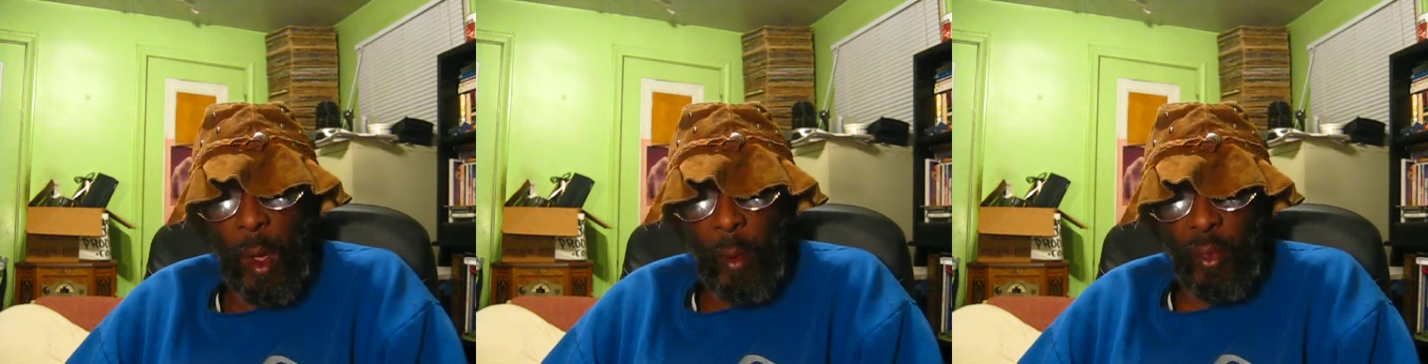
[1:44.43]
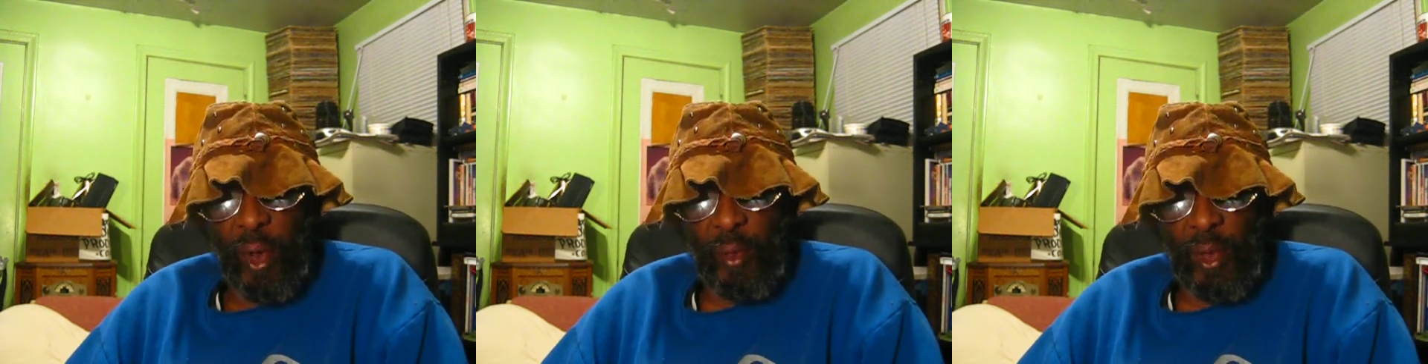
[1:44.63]

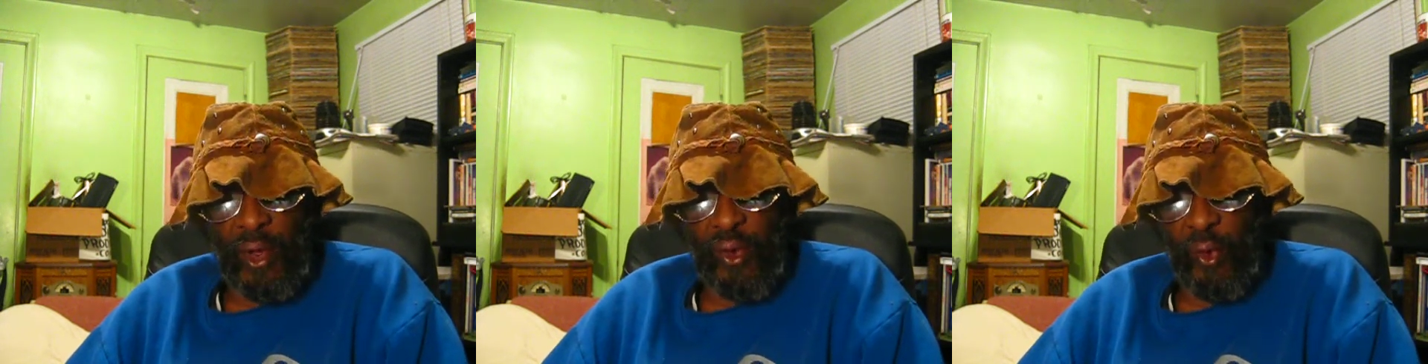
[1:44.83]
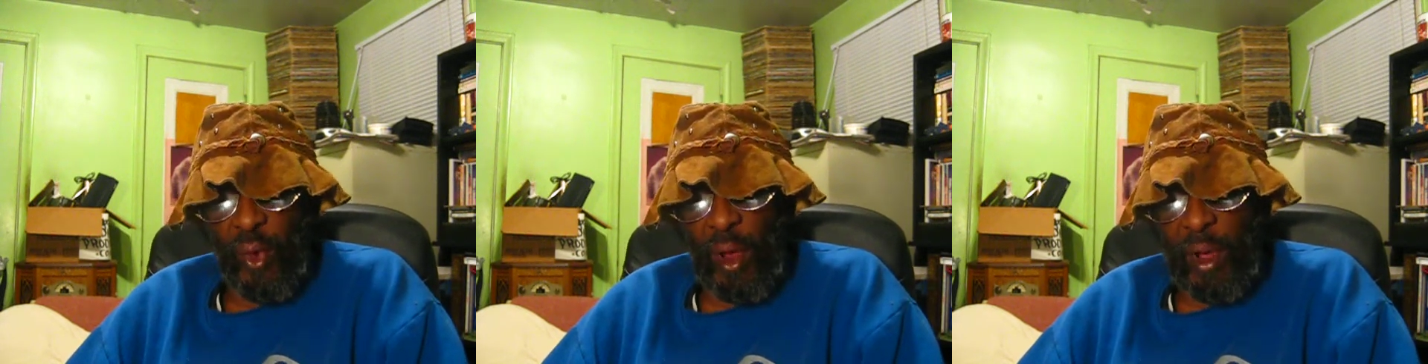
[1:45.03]
We
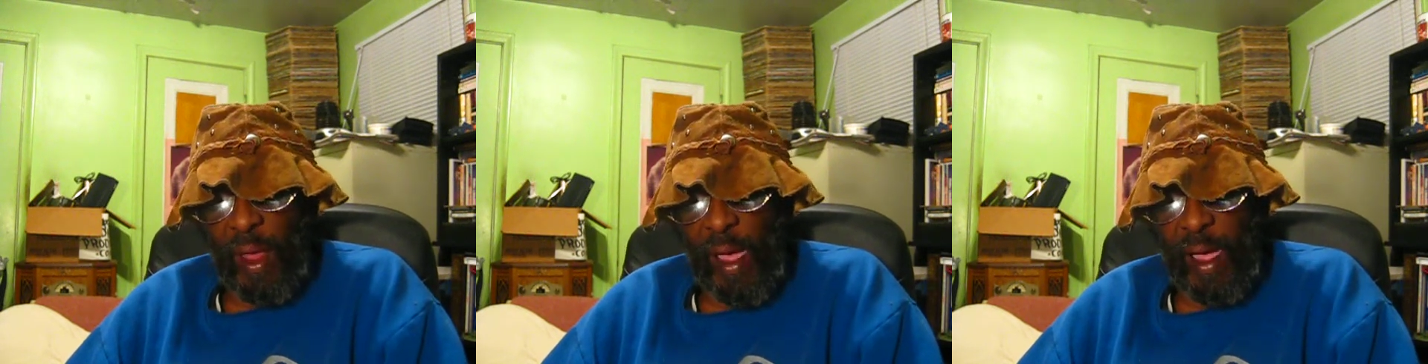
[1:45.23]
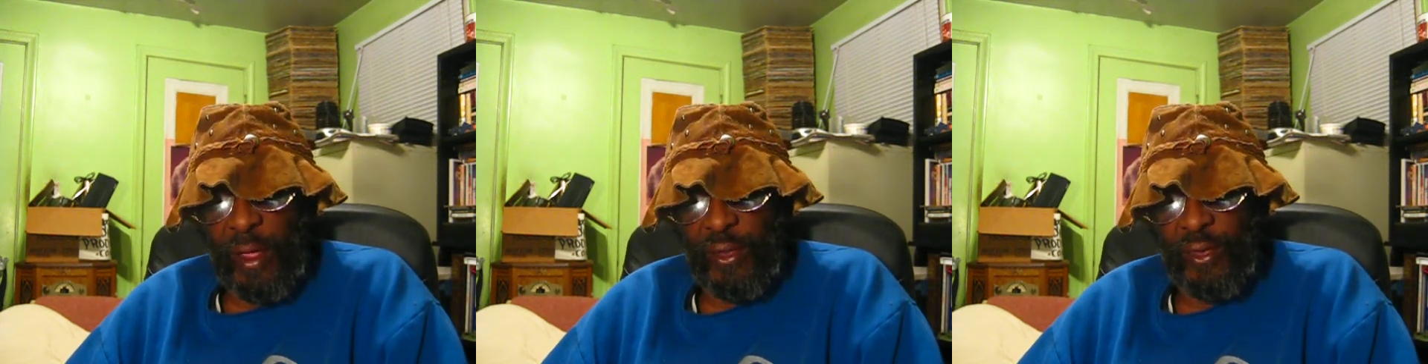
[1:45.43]
must
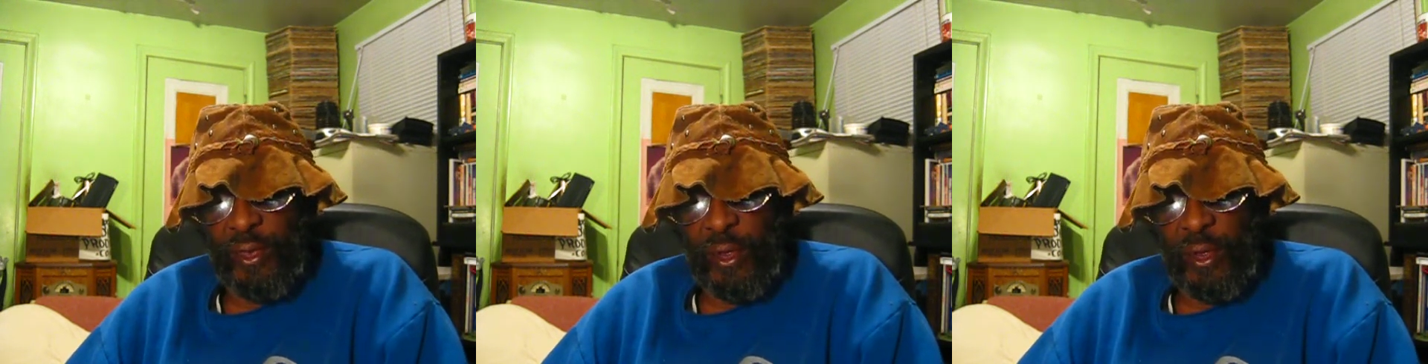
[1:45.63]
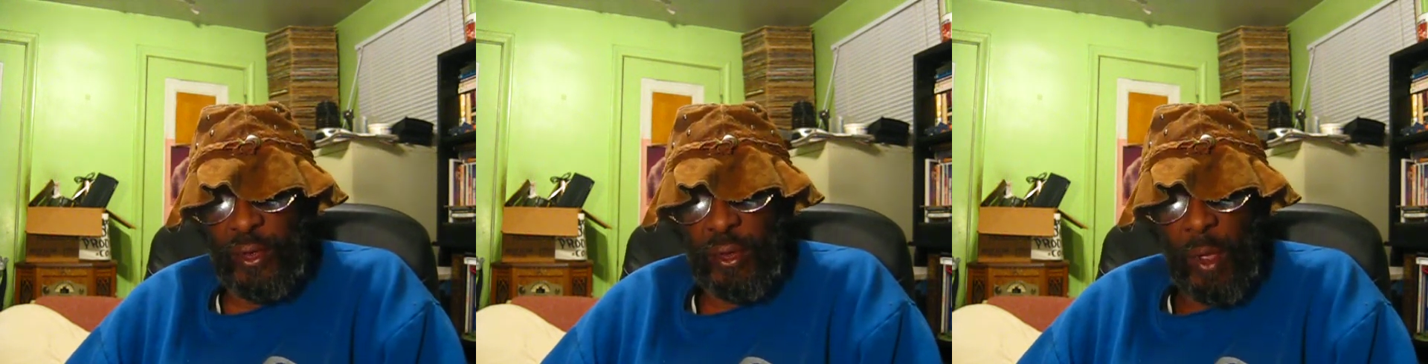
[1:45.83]
realize
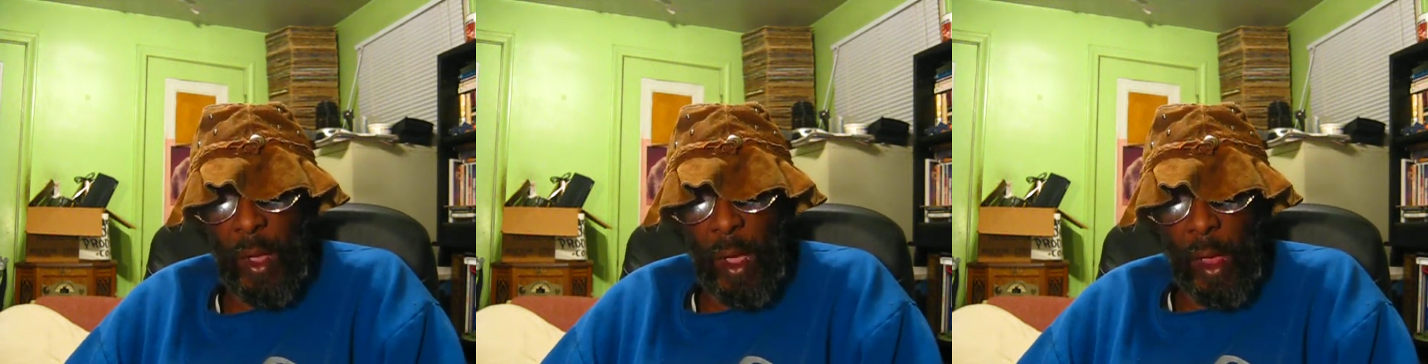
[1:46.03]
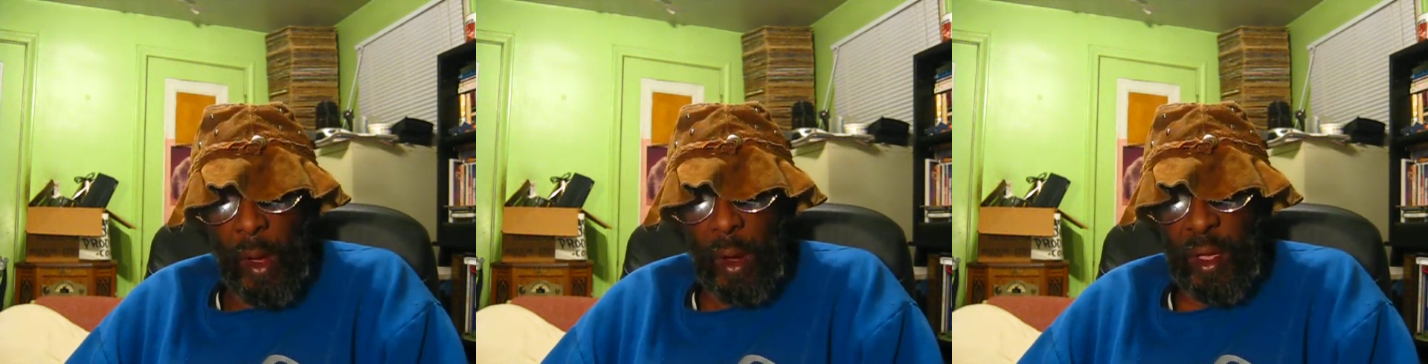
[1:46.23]
this.
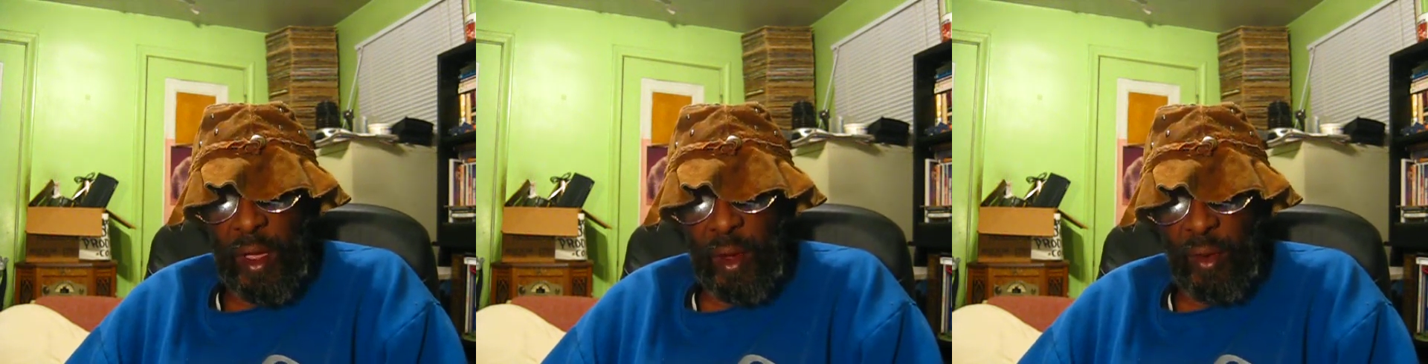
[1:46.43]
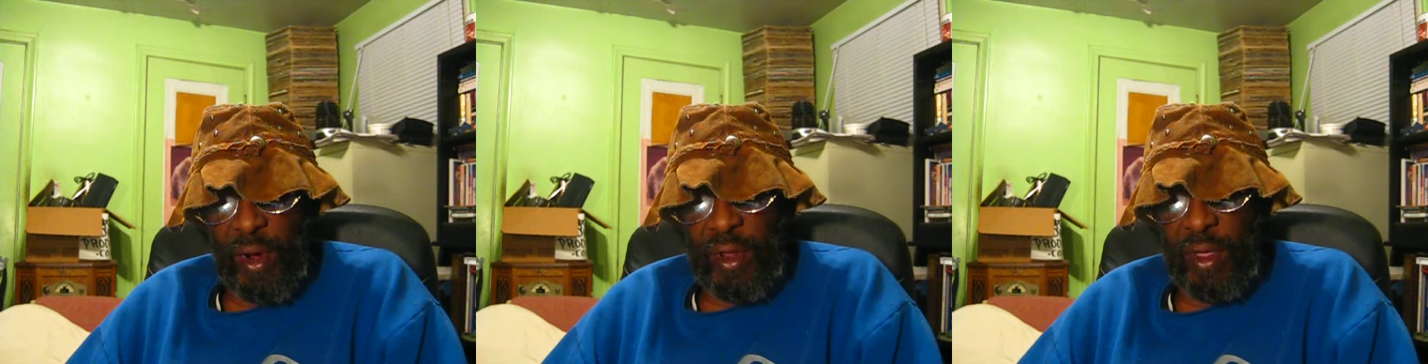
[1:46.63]
Look
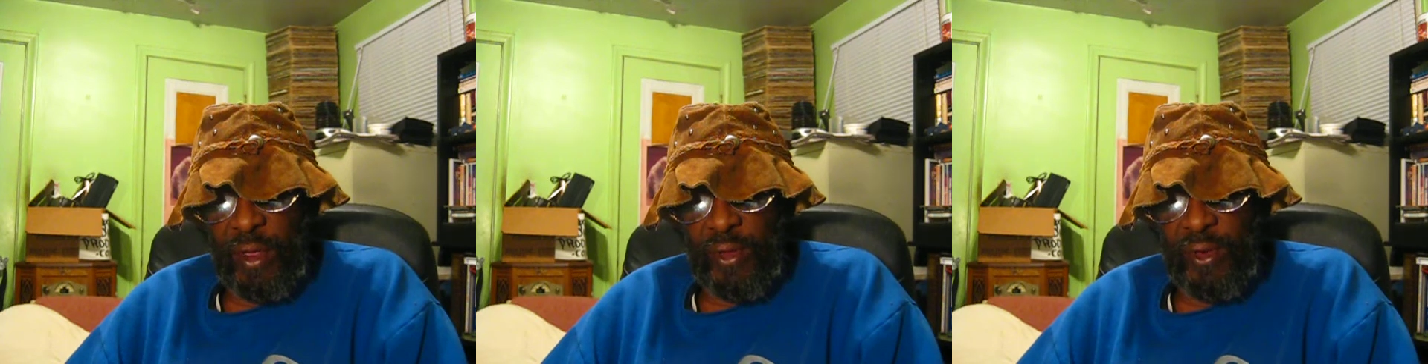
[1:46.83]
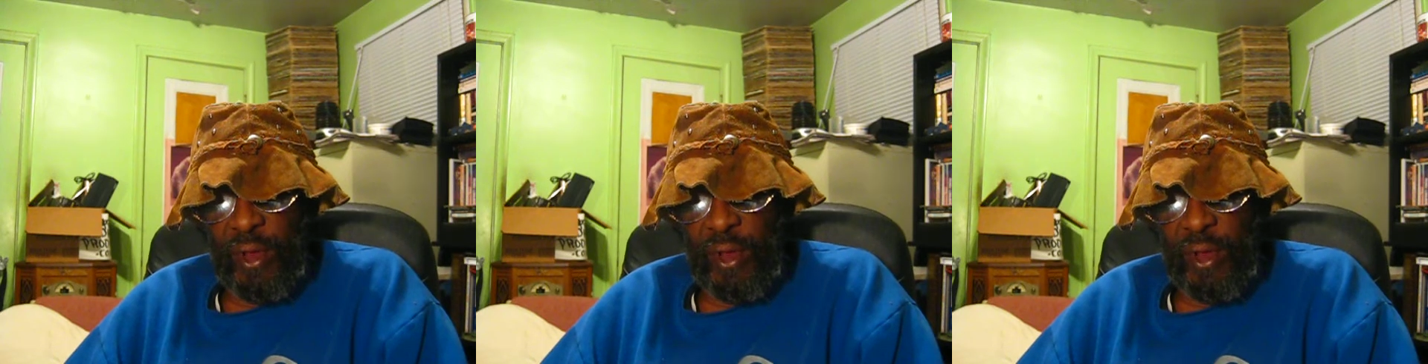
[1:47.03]
at what He has